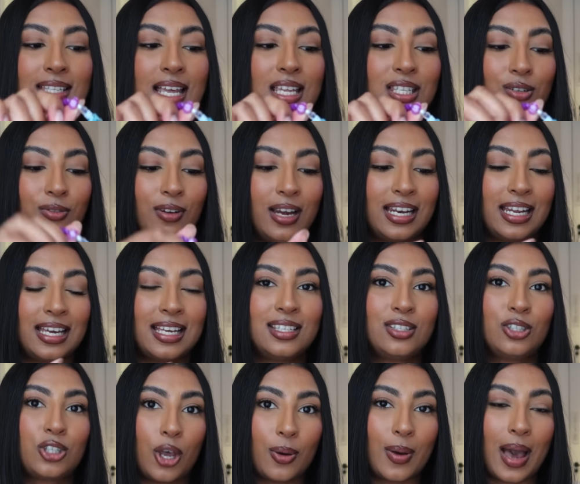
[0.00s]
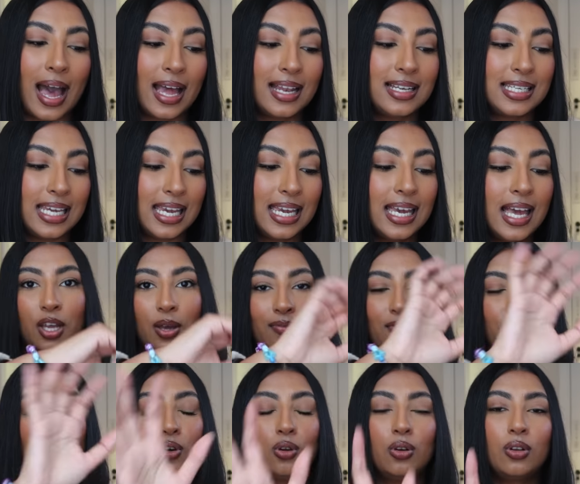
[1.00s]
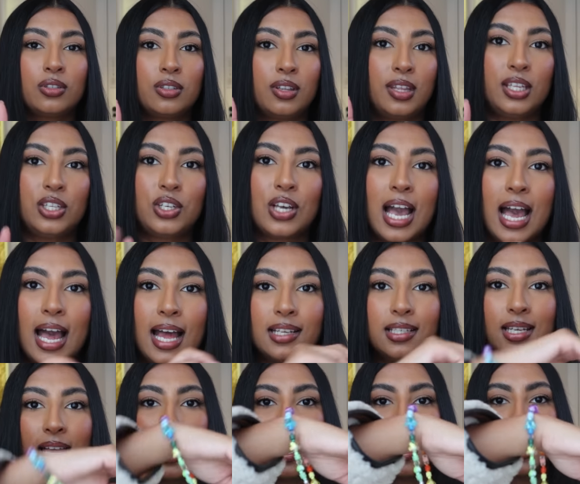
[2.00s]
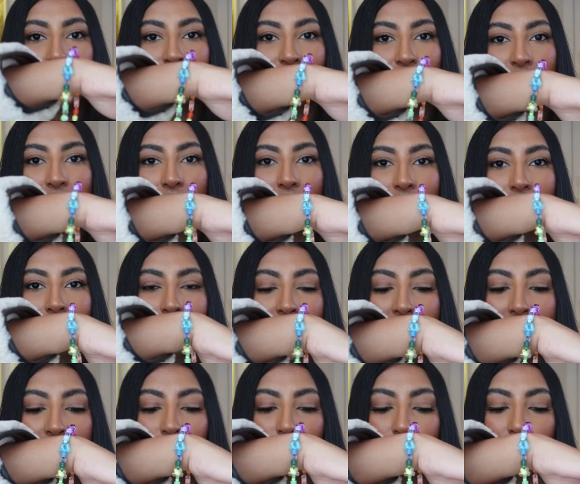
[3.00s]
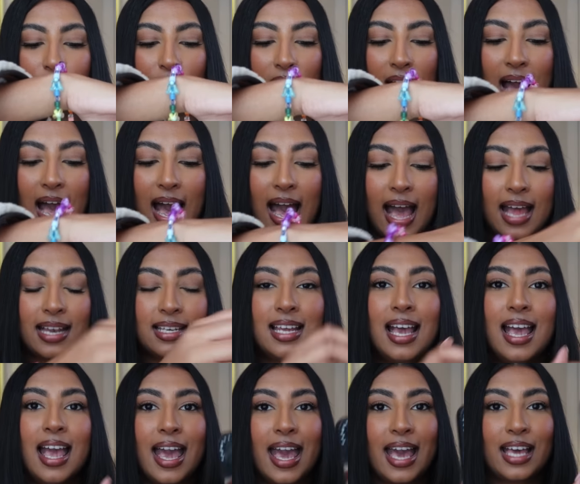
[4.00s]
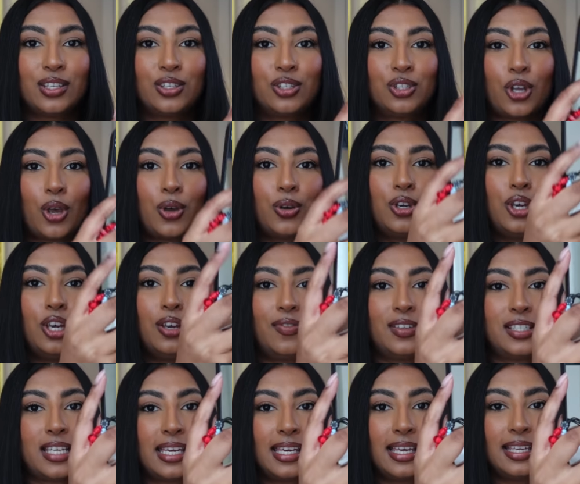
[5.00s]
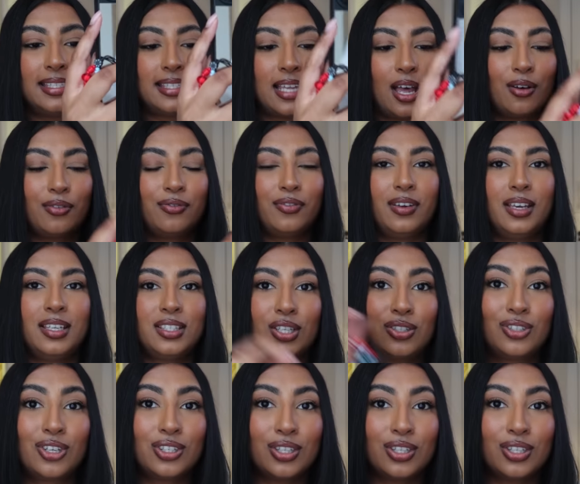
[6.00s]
accessory and it is so handy. So if you've got lots of things in your hand, it just kind of hangs off your hand. It's so cute for taking selfies. It's